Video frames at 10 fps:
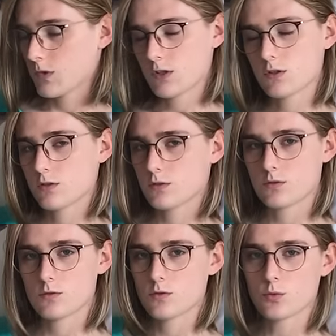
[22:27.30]
just
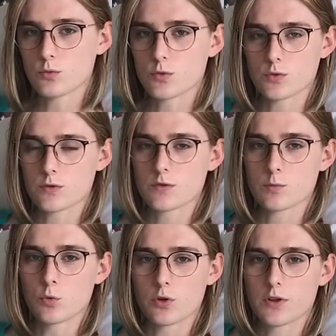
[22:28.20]
all sorts of
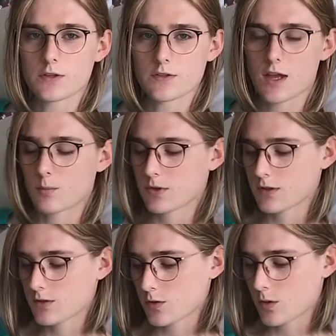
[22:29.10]
small things
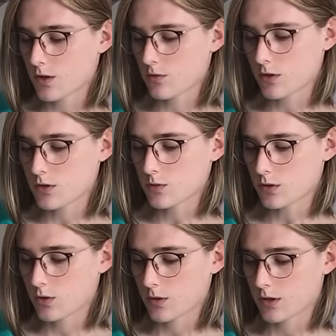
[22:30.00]
happening, so I thought I'd do a
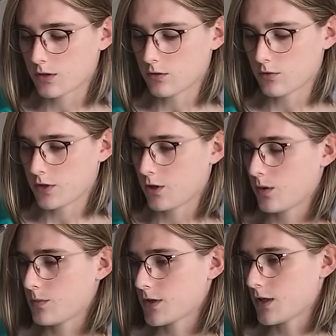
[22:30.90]
quick little video
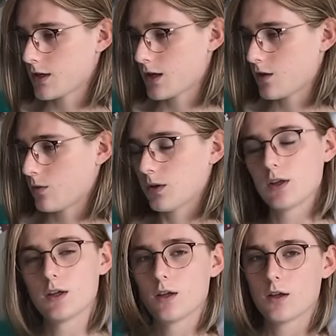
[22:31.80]
update now
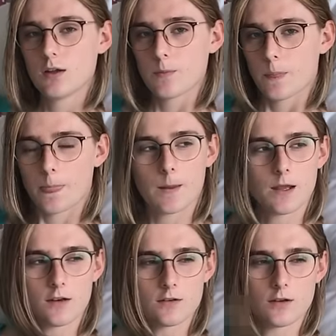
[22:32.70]

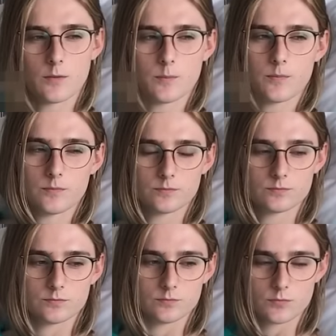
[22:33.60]
and
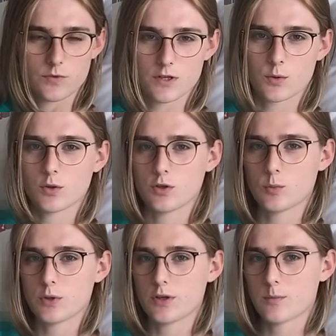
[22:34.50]
tell you a little
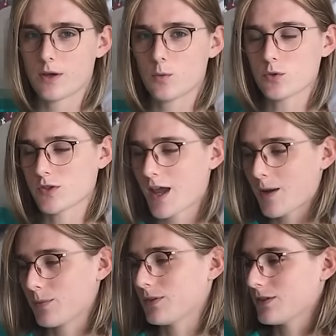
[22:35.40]
bit about what's
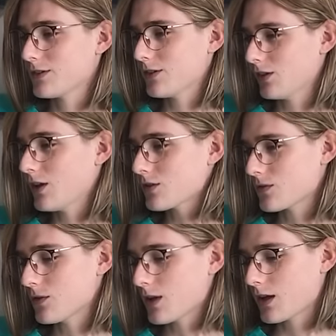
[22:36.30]
happened in the last
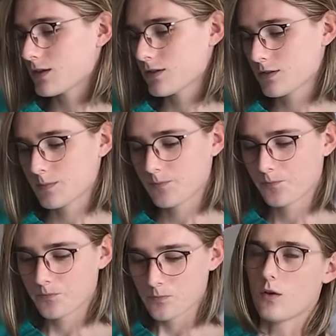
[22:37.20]
few days.
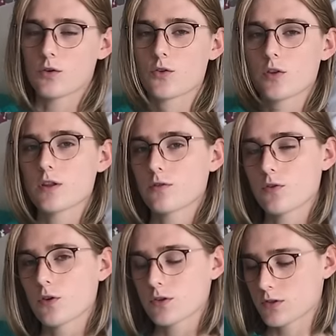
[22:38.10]
Honestly, the
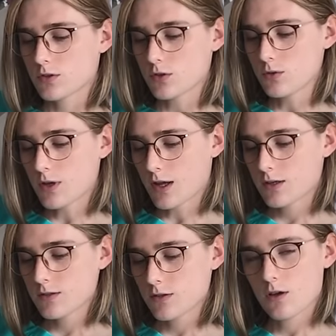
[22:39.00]
first 2
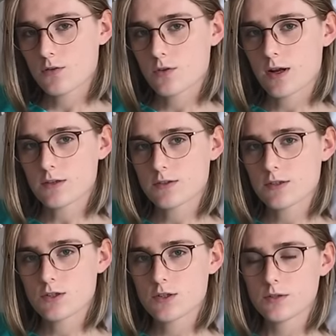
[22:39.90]
days after
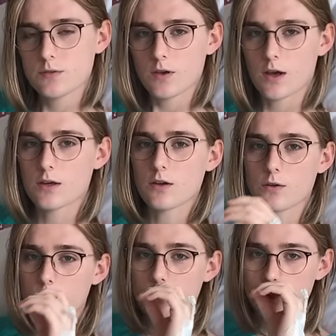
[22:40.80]
anesthesia, I
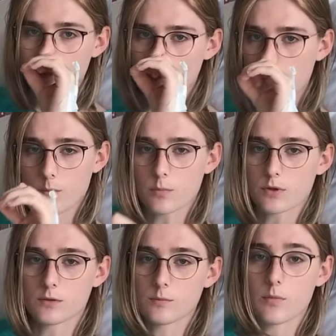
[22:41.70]
don't
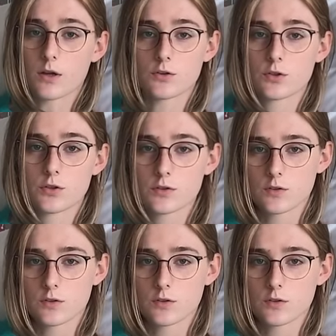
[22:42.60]
remember much.